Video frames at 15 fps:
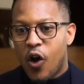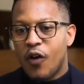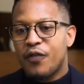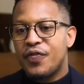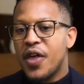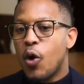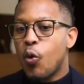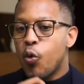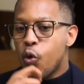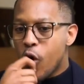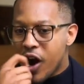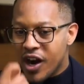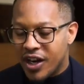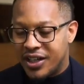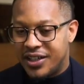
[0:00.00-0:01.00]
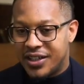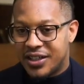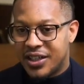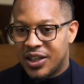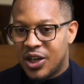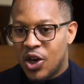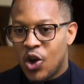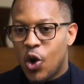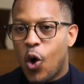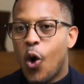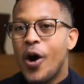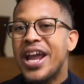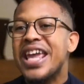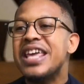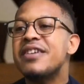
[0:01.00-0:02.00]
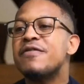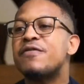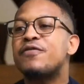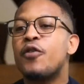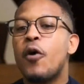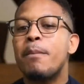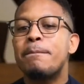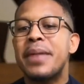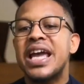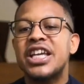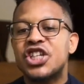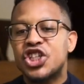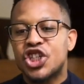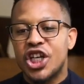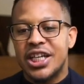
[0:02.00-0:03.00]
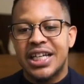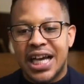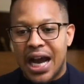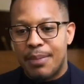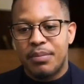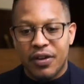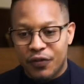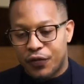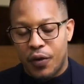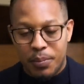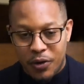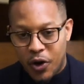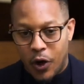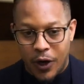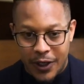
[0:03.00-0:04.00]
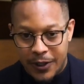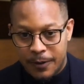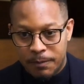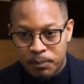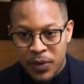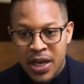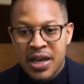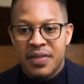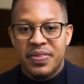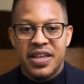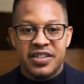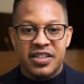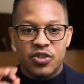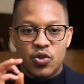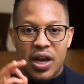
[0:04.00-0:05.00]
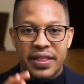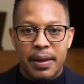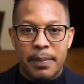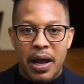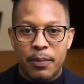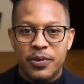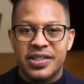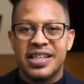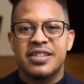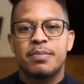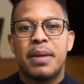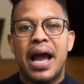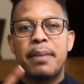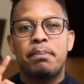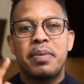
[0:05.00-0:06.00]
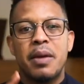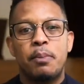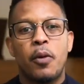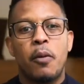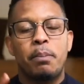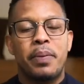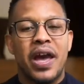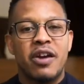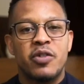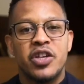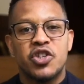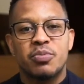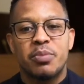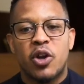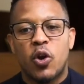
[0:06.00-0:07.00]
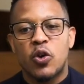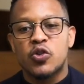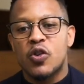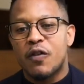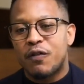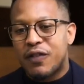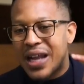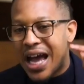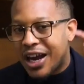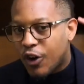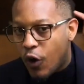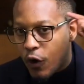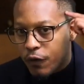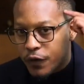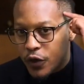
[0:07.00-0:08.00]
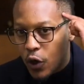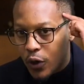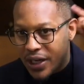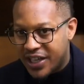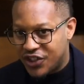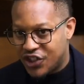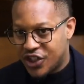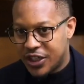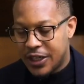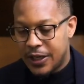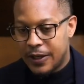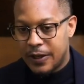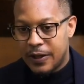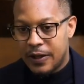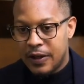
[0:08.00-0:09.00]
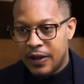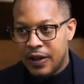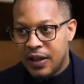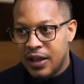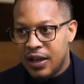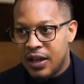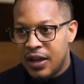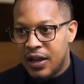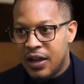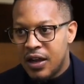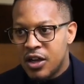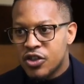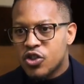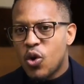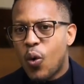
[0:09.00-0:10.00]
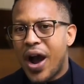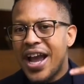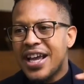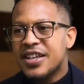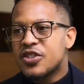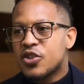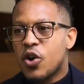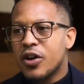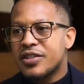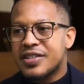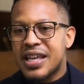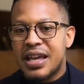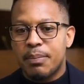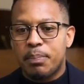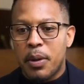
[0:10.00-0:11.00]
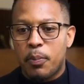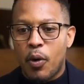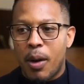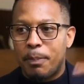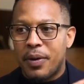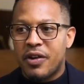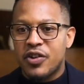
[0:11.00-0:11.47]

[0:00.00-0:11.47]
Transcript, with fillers: of the word or information coming from God. This is what the Bible says My people perish because of lack of knowledge. So, why is God saying people are